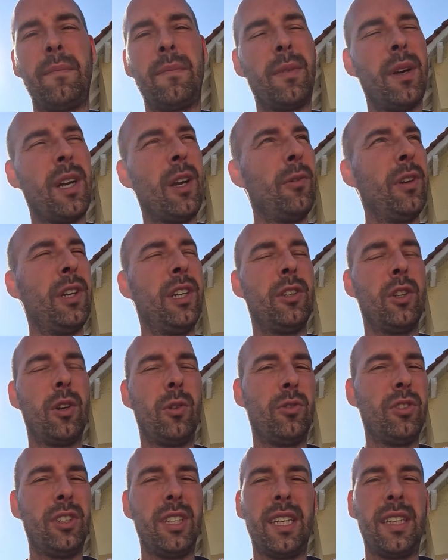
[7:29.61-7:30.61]
I really
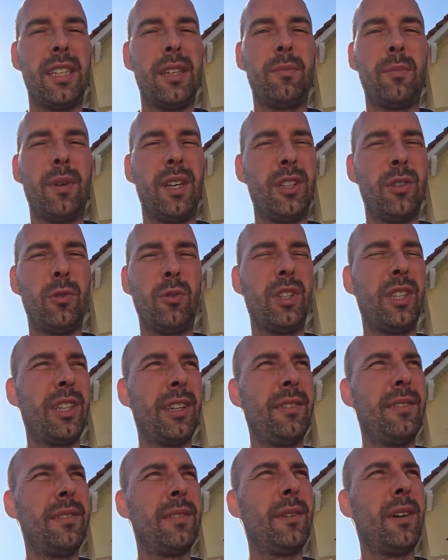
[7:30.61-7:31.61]
don't get it, by the way.
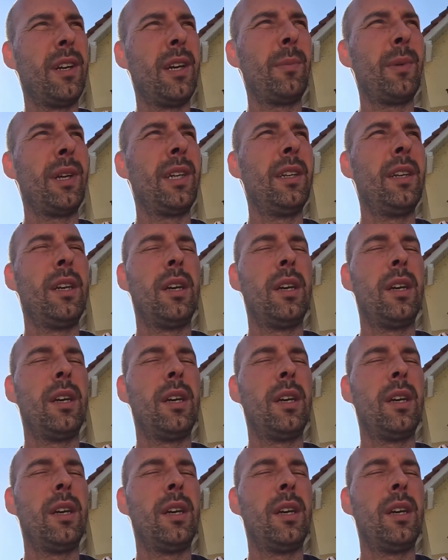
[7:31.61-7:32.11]
I mean,